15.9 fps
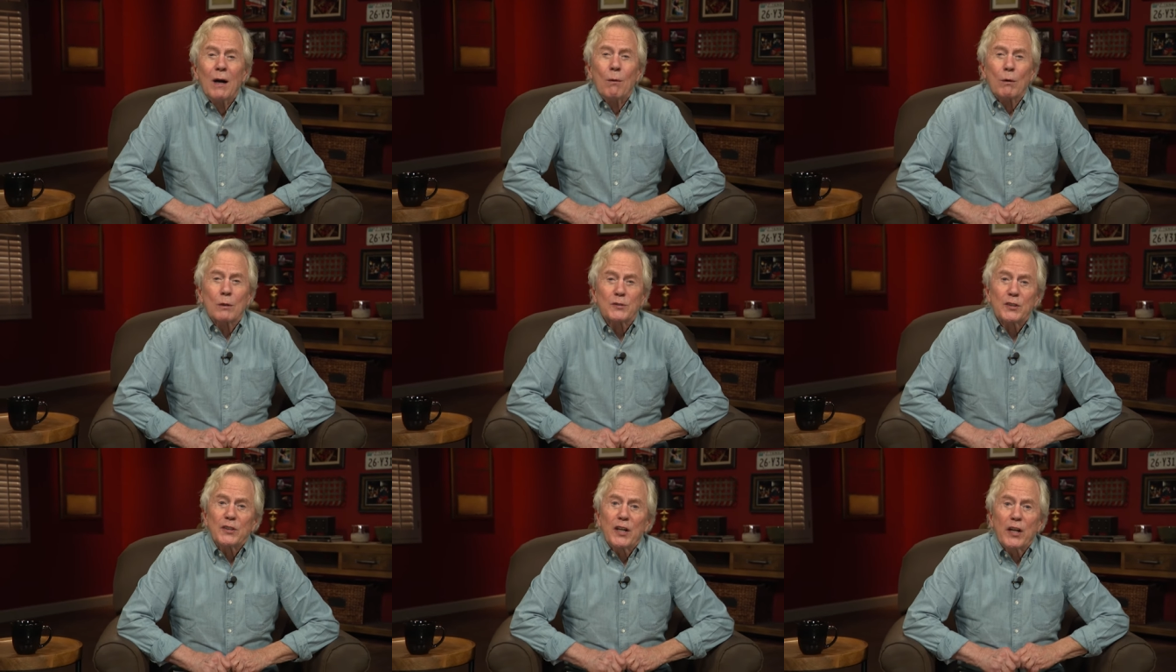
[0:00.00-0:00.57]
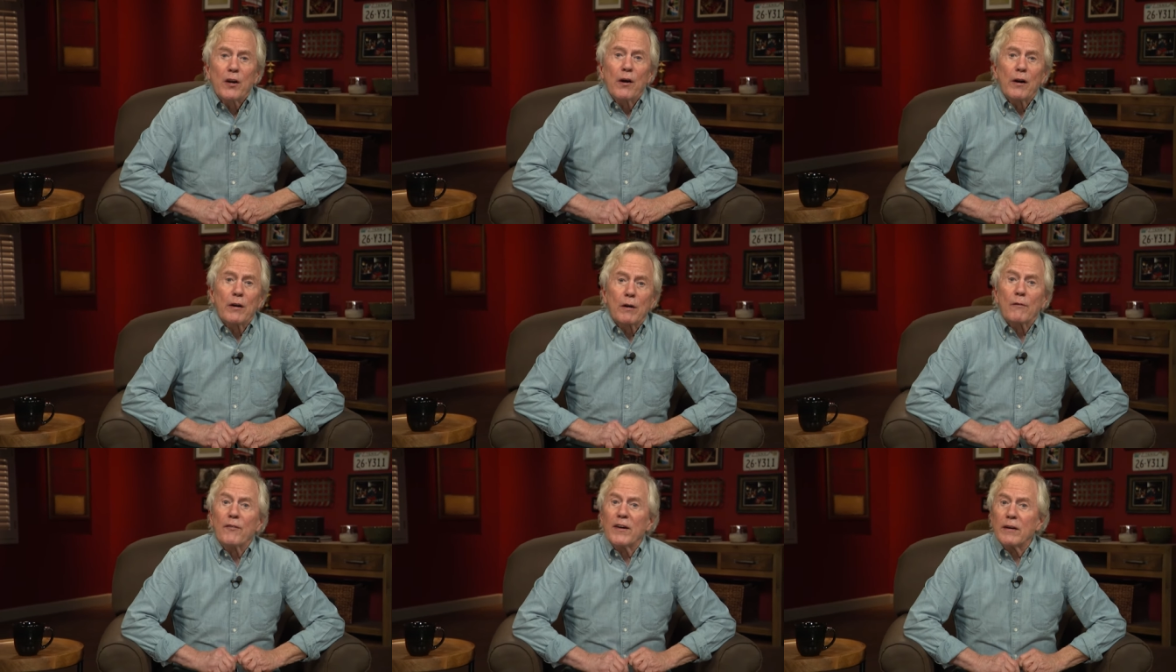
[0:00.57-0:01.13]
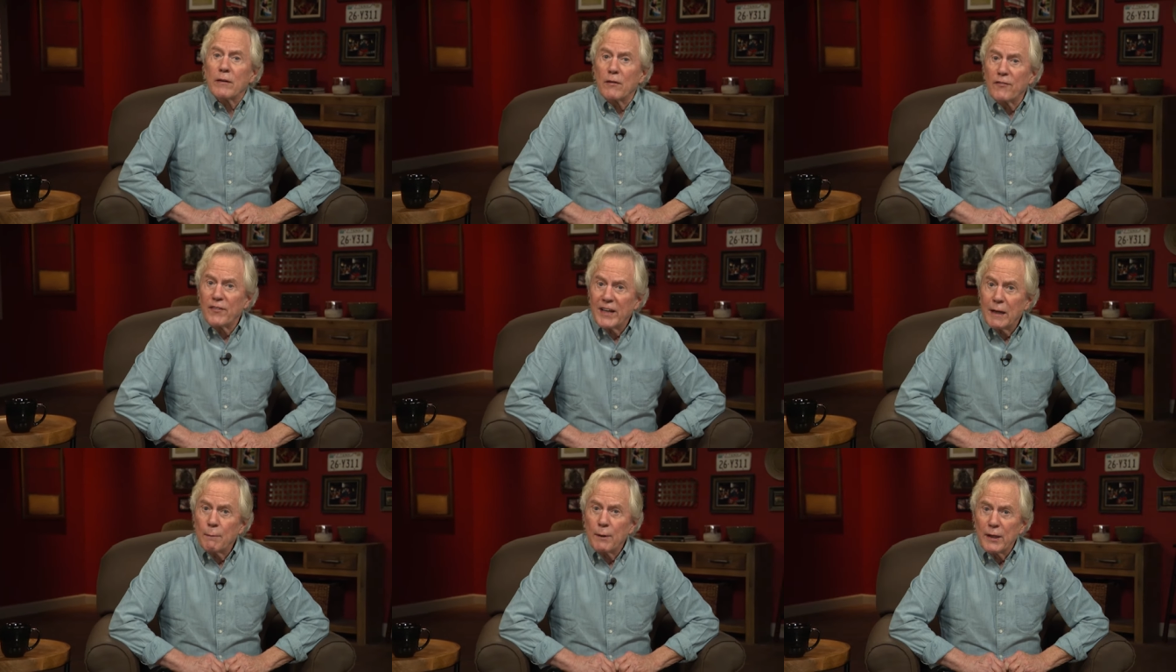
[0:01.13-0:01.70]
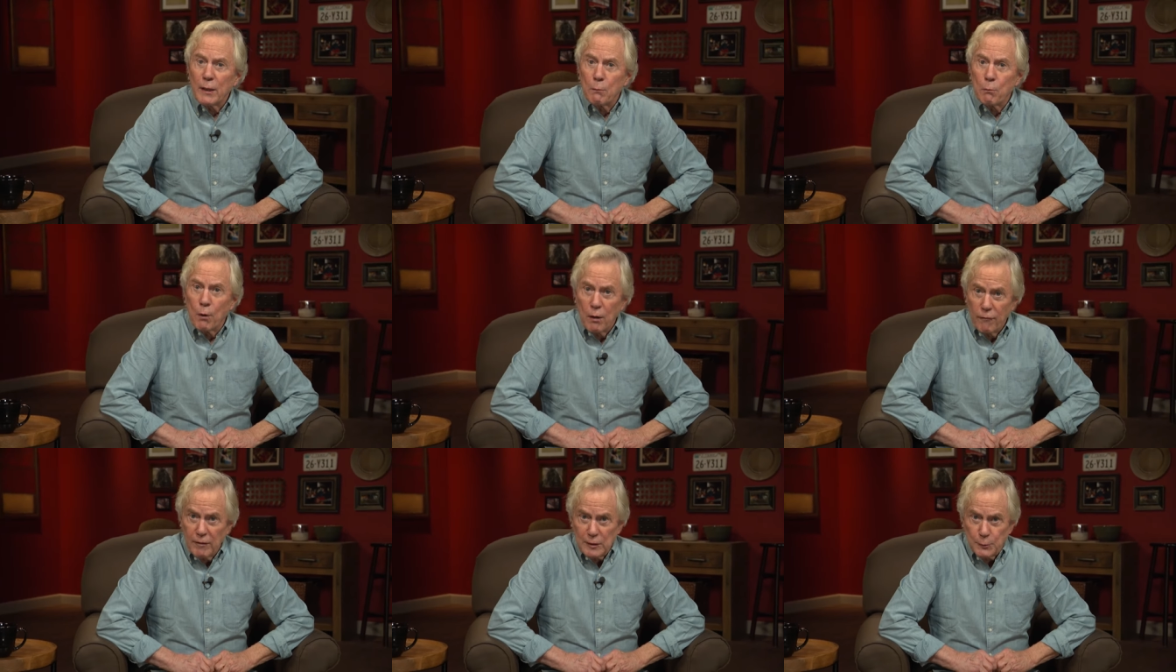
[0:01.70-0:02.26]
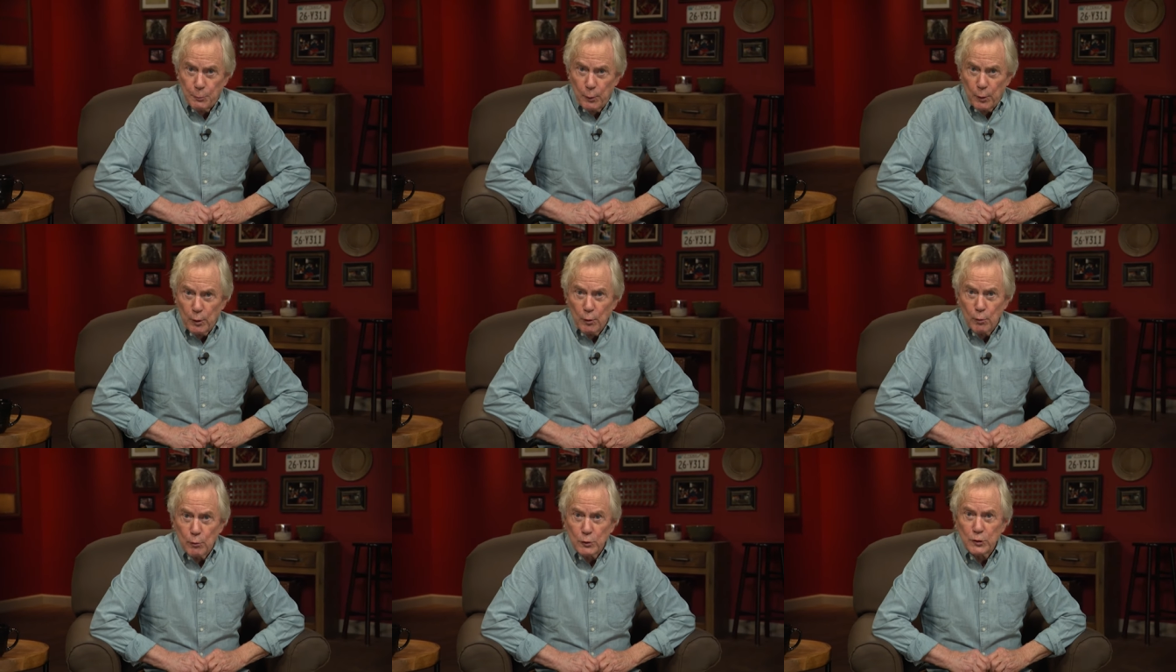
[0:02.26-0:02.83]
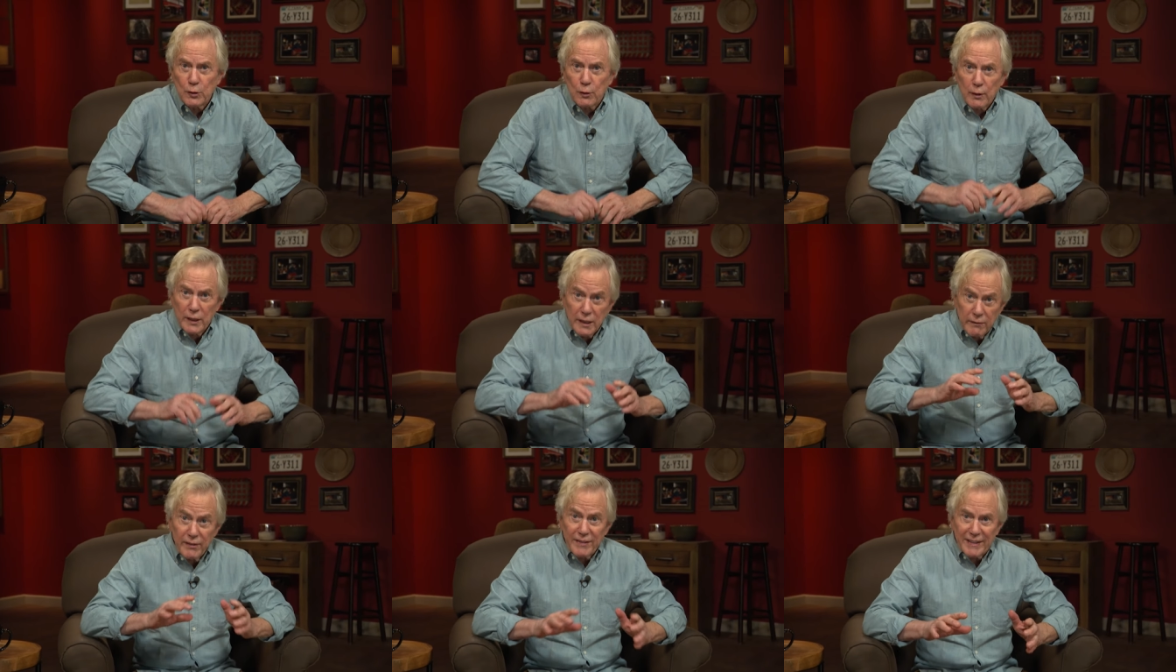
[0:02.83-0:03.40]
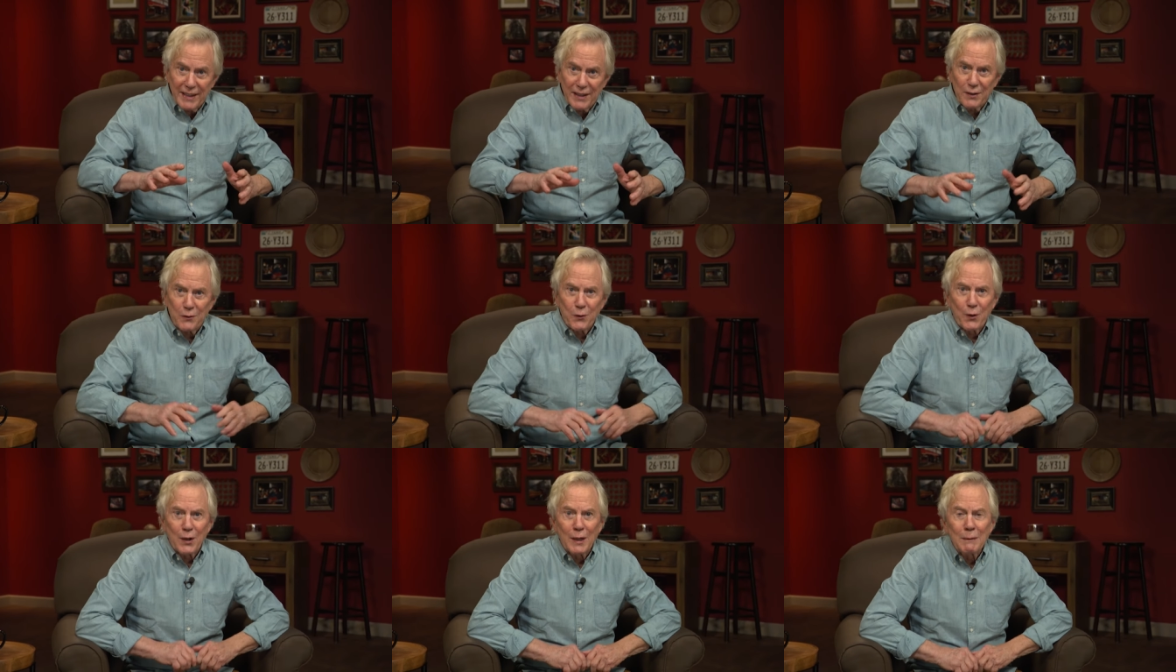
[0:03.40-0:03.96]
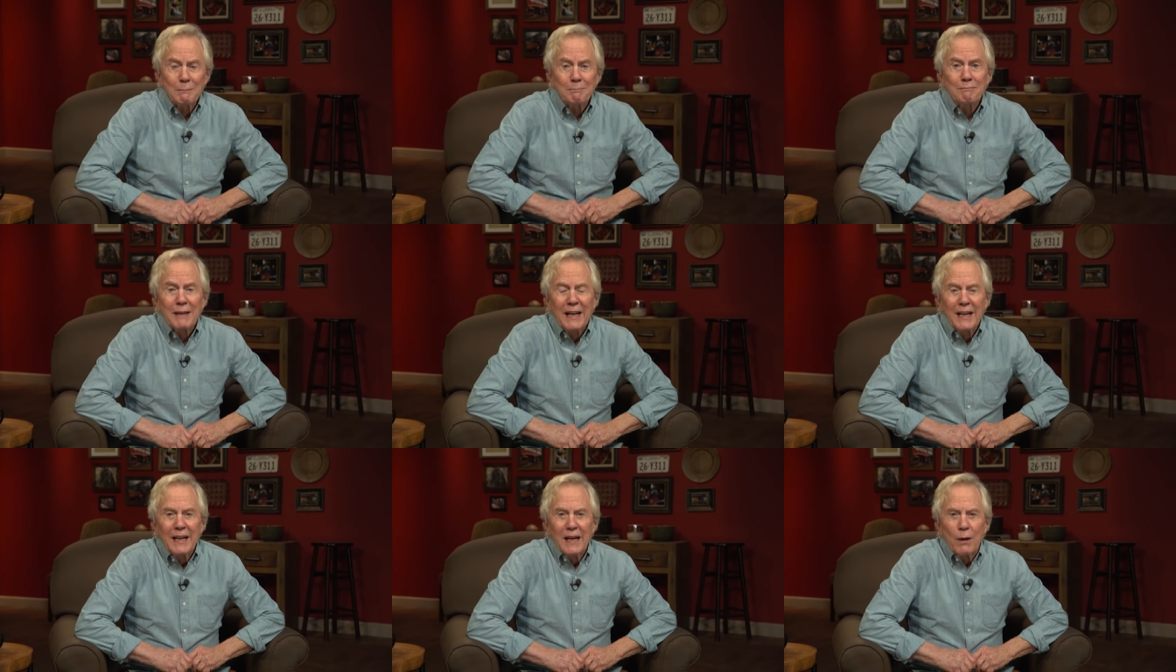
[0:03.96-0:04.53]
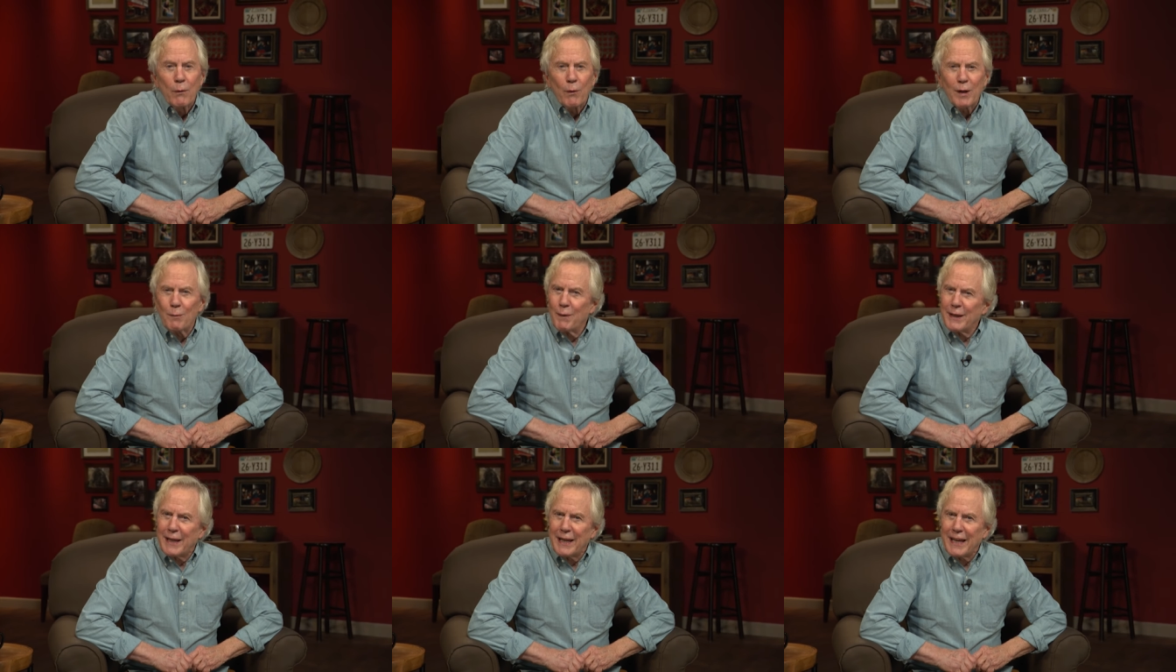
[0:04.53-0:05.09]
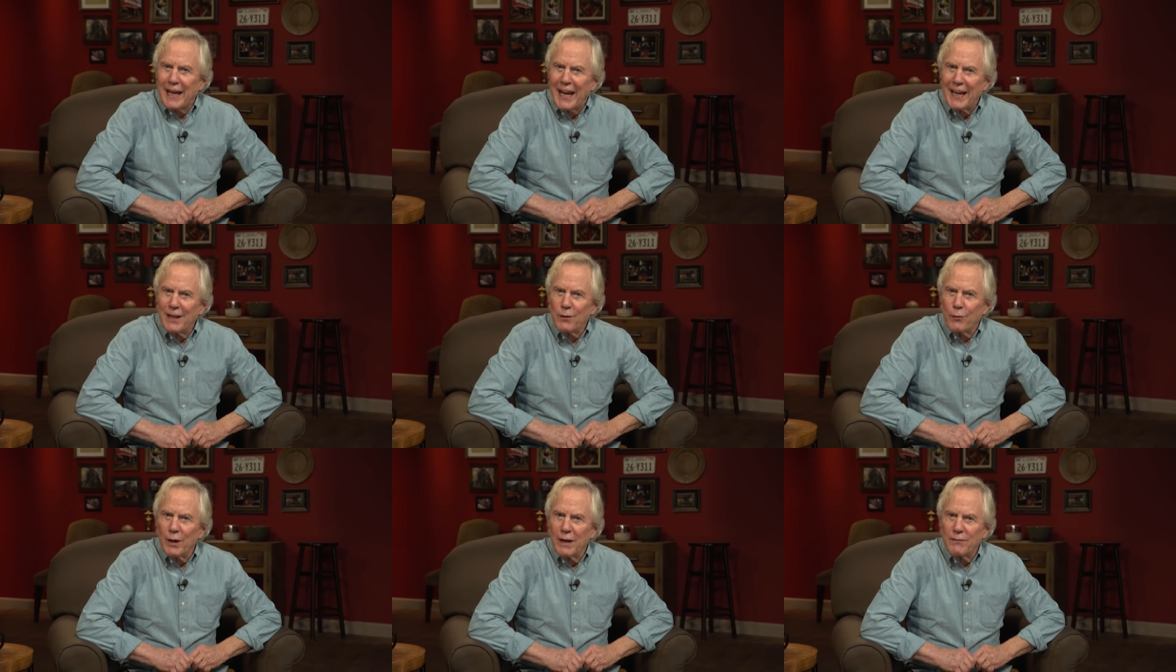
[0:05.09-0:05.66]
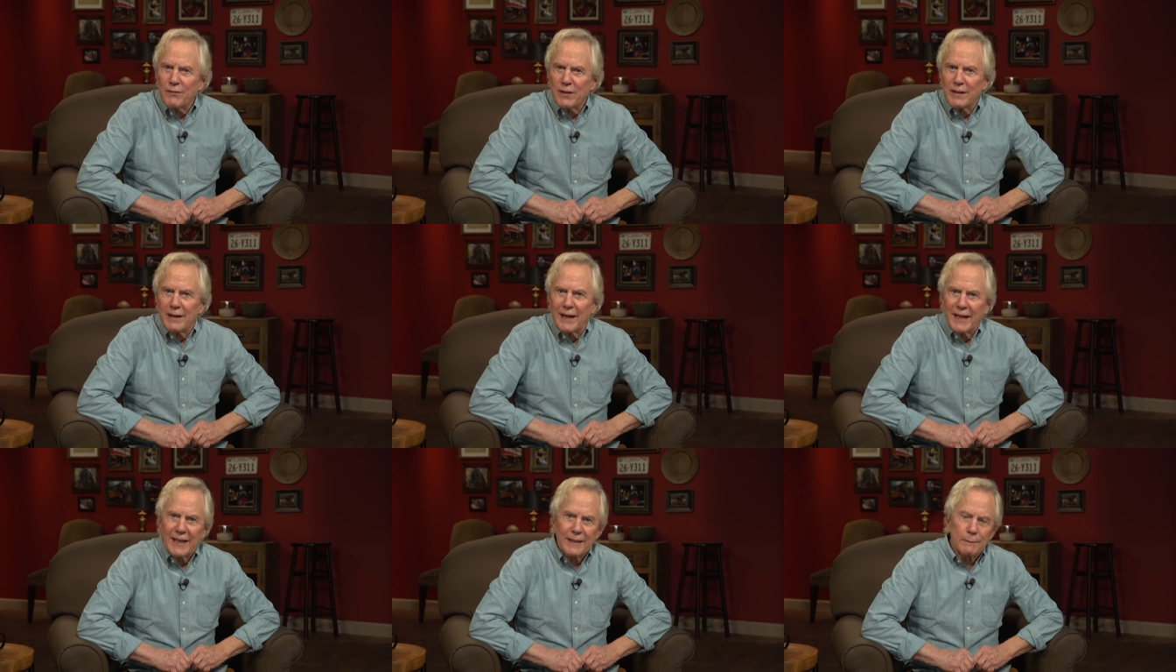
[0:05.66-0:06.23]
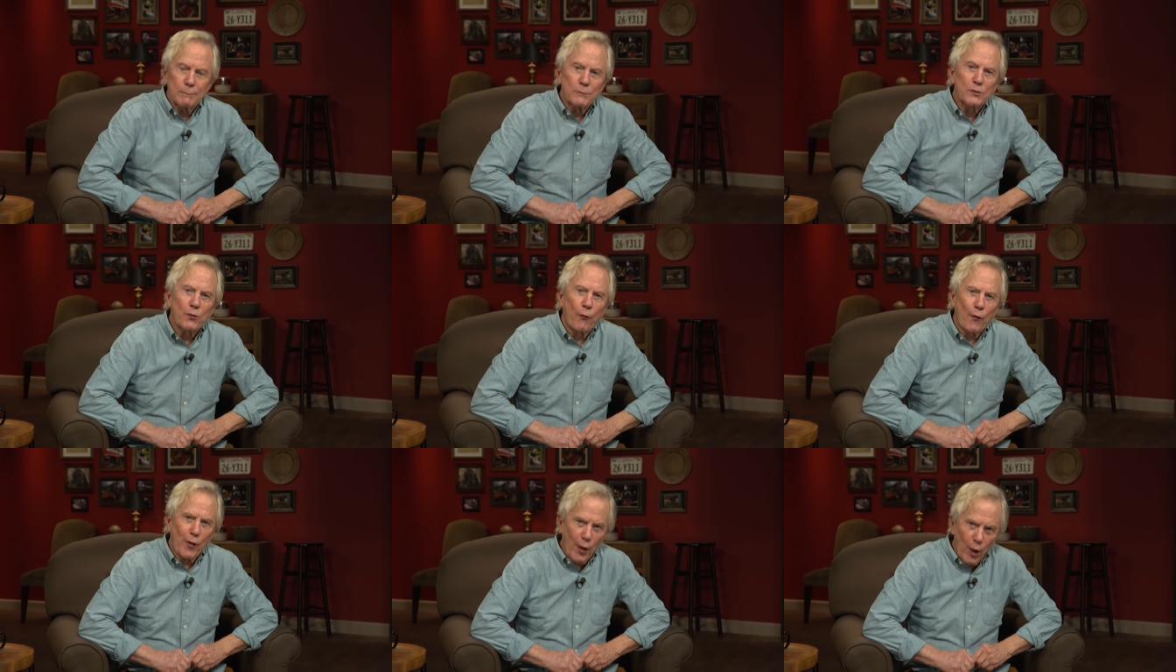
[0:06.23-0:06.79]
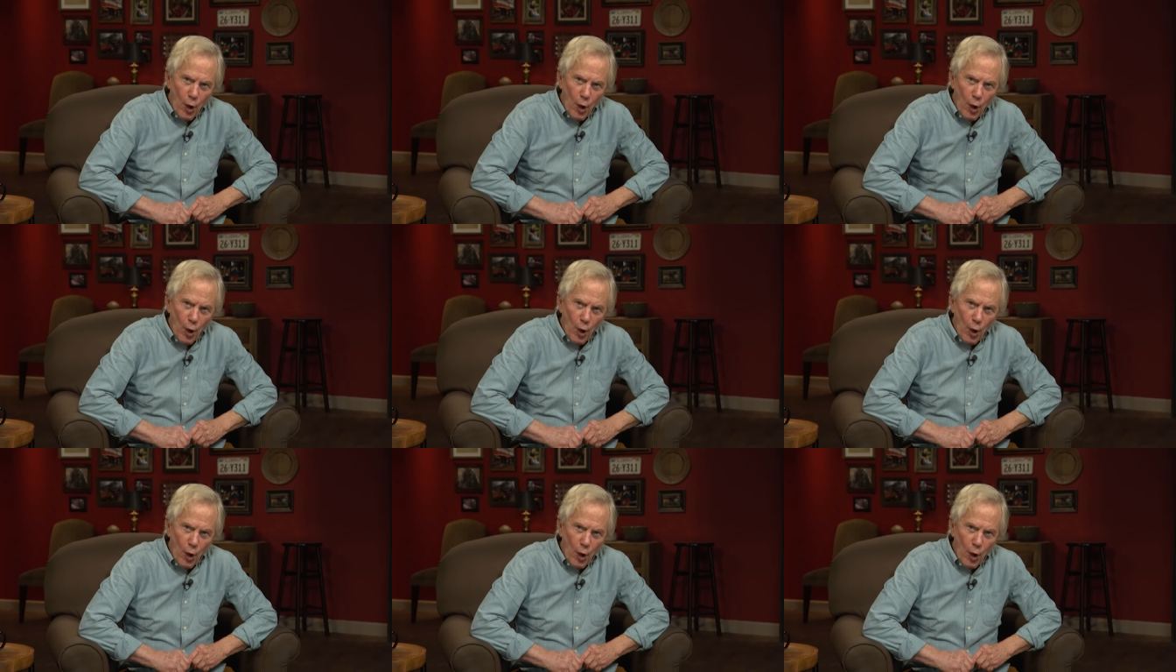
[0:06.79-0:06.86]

Well, Cindy Carter found a family in Murfreesboro who's living that dream while making handcrafted items for the